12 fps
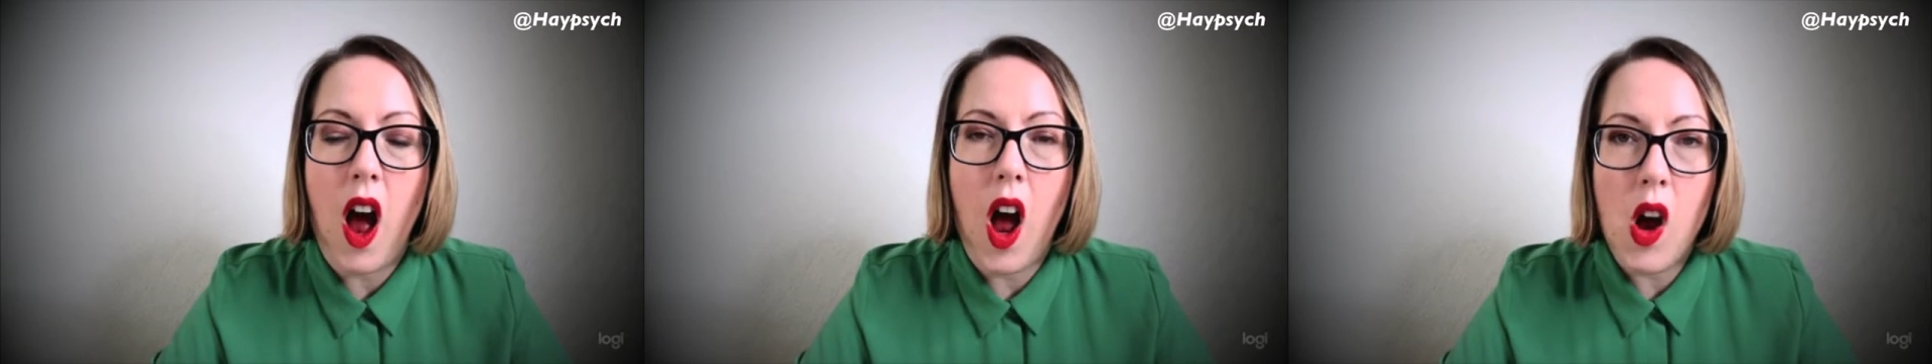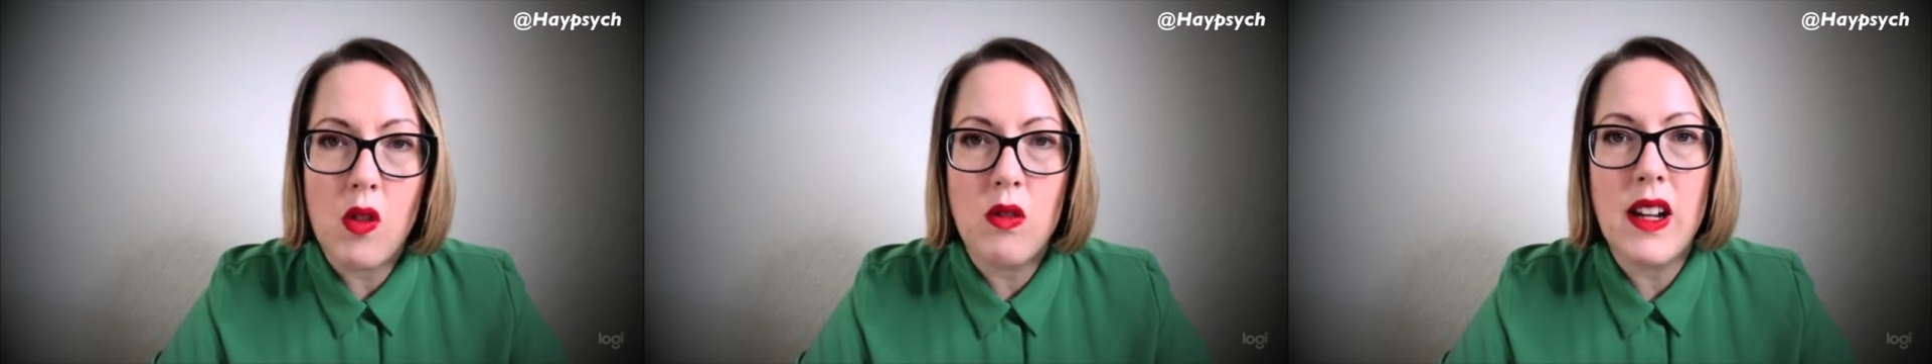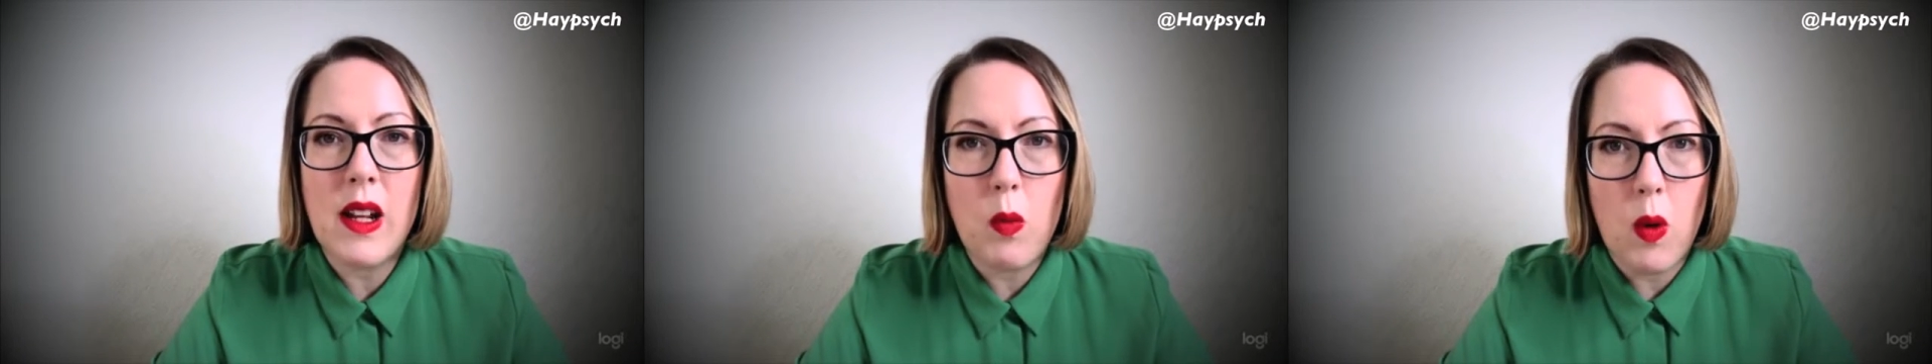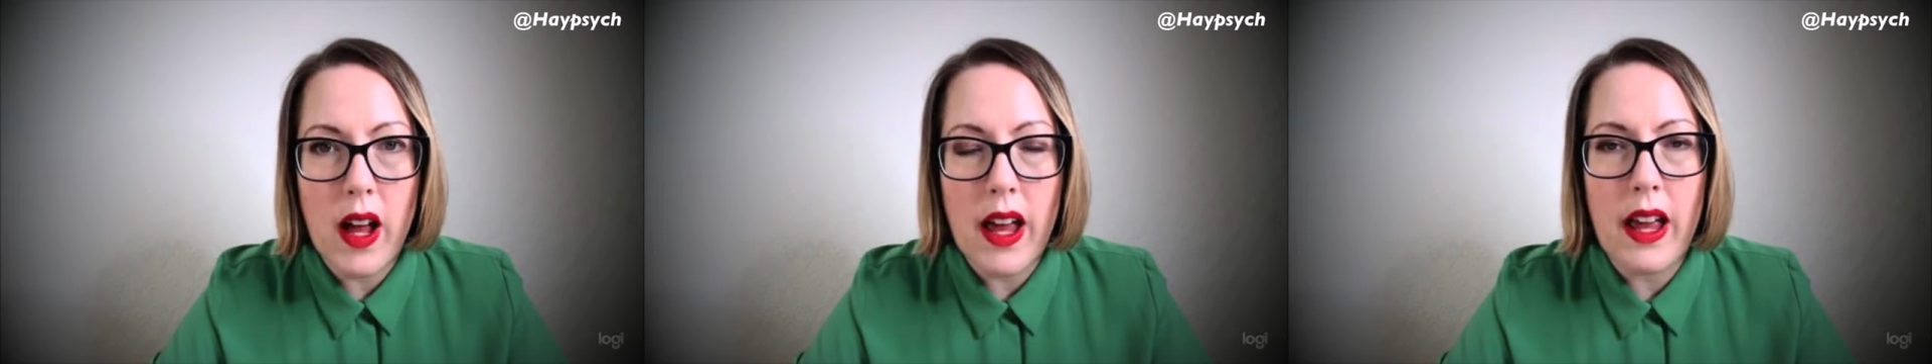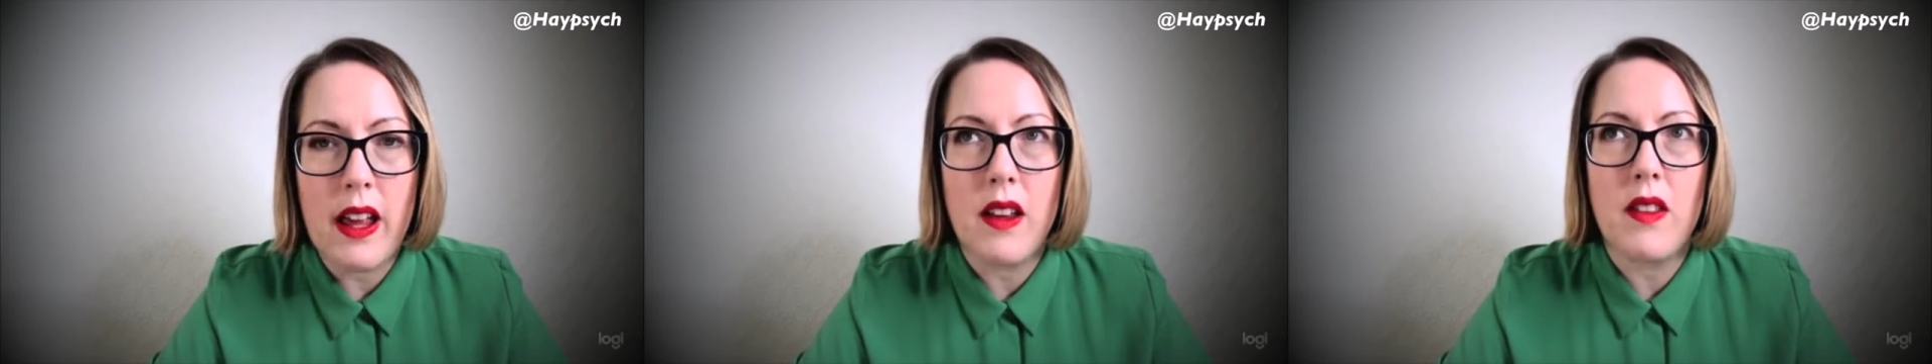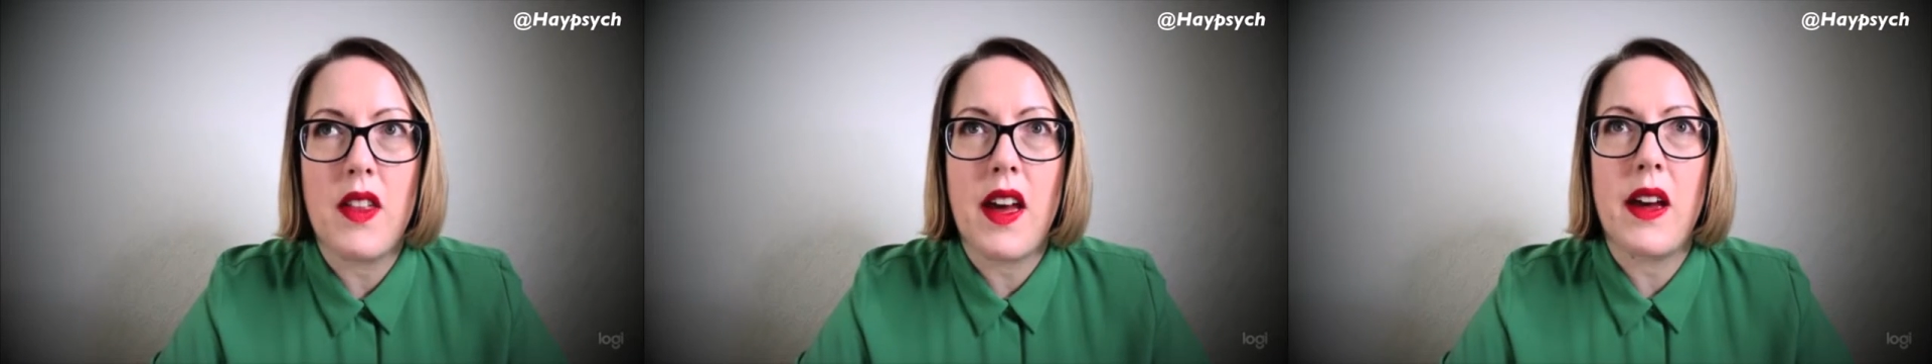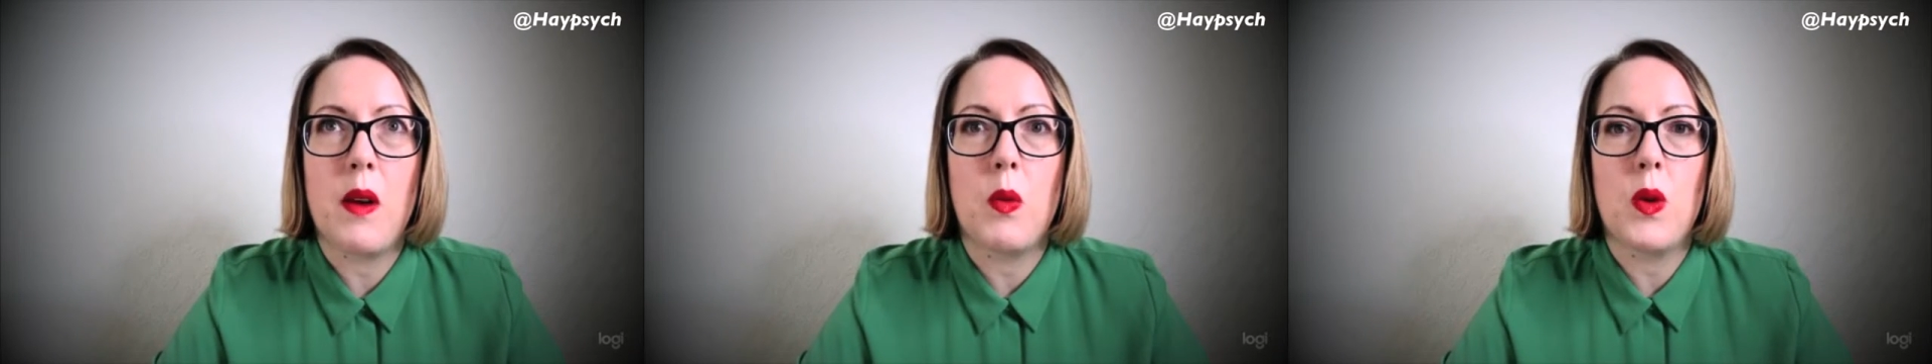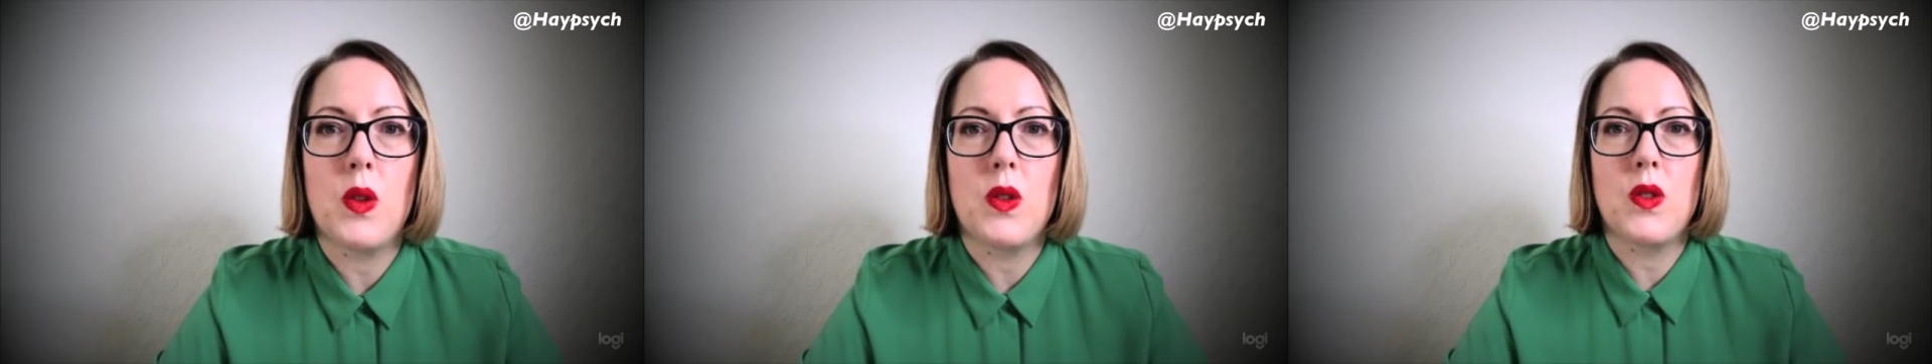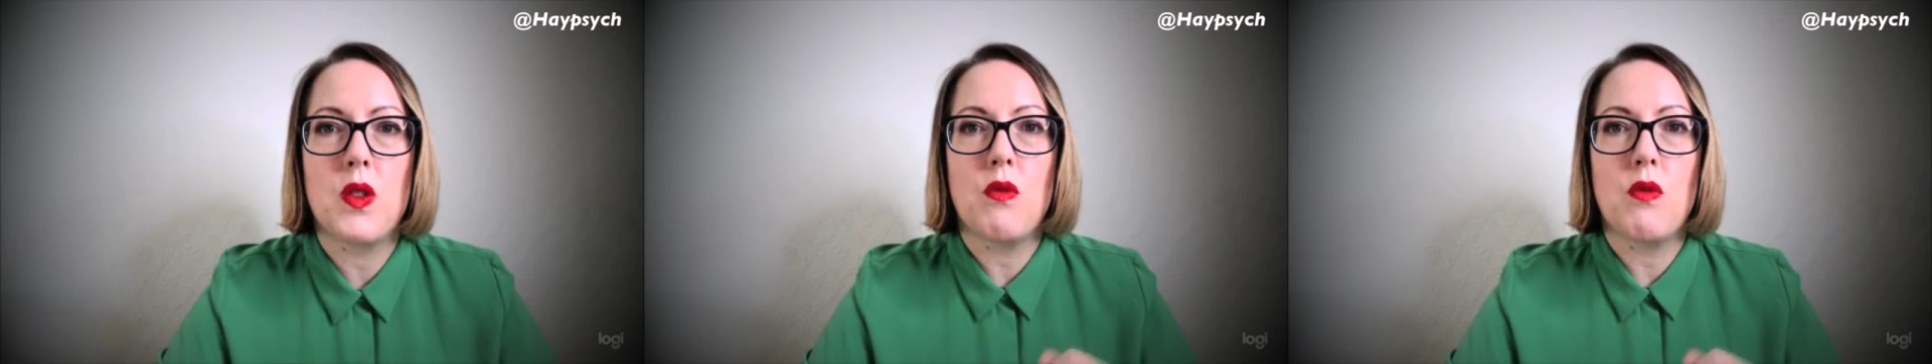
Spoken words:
only where there was